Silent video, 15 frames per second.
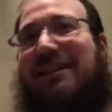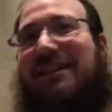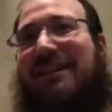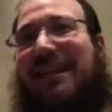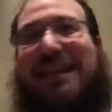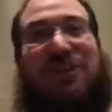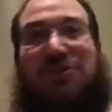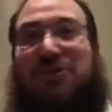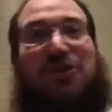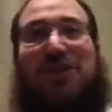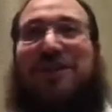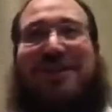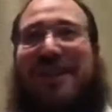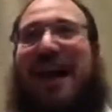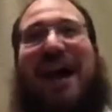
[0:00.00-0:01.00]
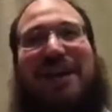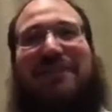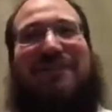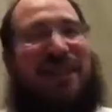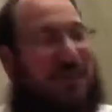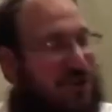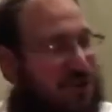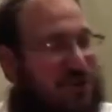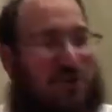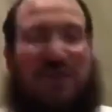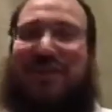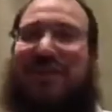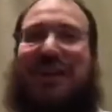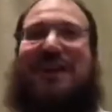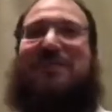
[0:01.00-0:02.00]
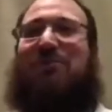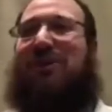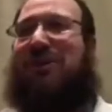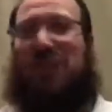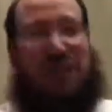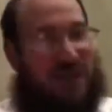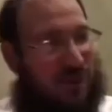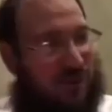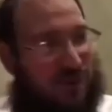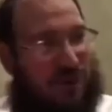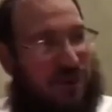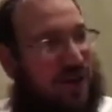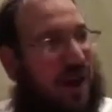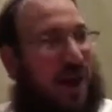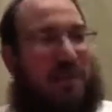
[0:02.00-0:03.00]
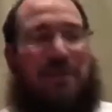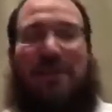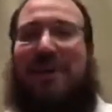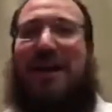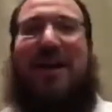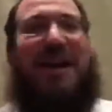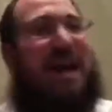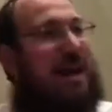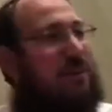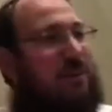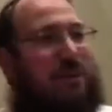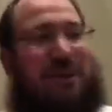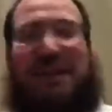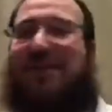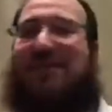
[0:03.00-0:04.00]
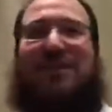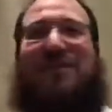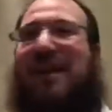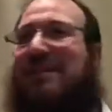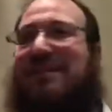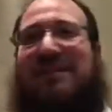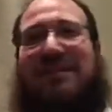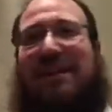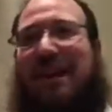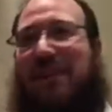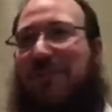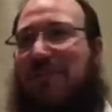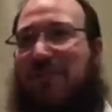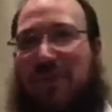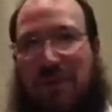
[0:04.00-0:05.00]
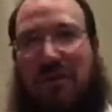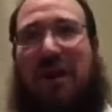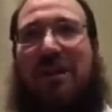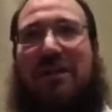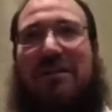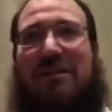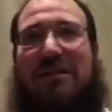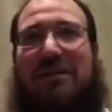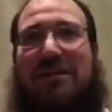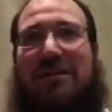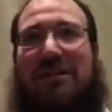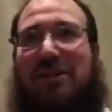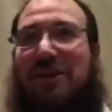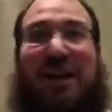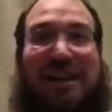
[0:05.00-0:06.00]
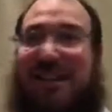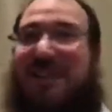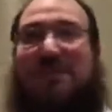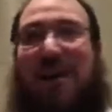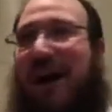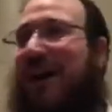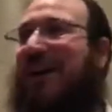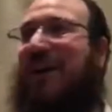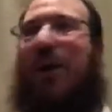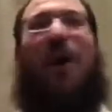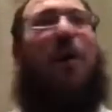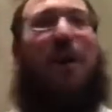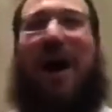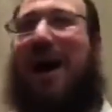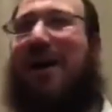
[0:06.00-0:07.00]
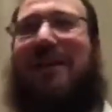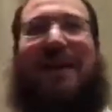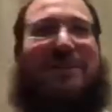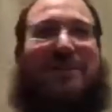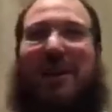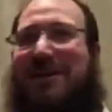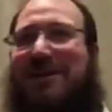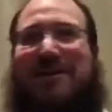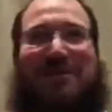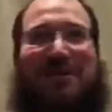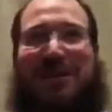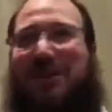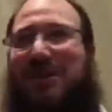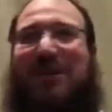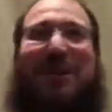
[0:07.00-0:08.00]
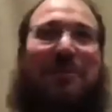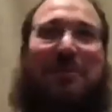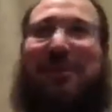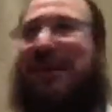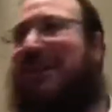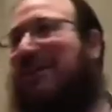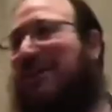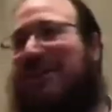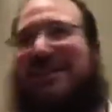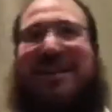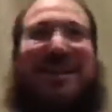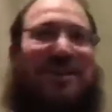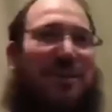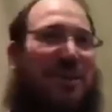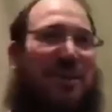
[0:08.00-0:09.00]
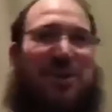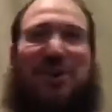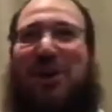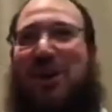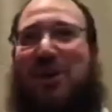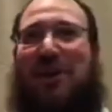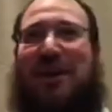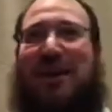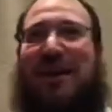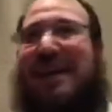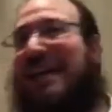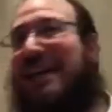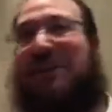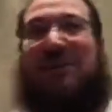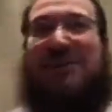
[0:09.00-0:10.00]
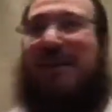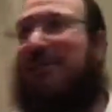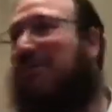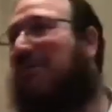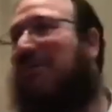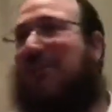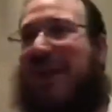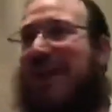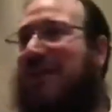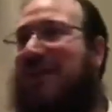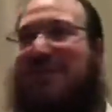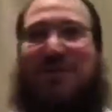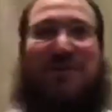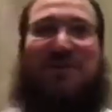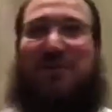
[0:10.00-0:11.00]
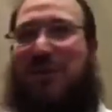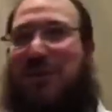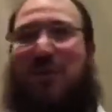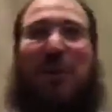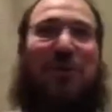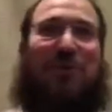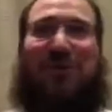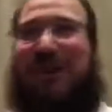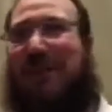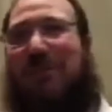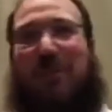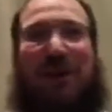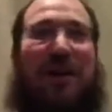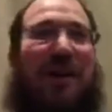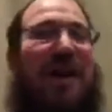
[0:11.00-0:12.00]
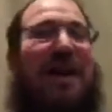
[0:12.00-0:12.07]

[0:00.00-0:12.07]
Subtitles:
is just that. It's just an inspiration. It will come and it will leave as fast as it came, right? You get inspired, oh wow, that's awesome. You go to a play, go to a skit, go to a show, hear some nice quote, read a book,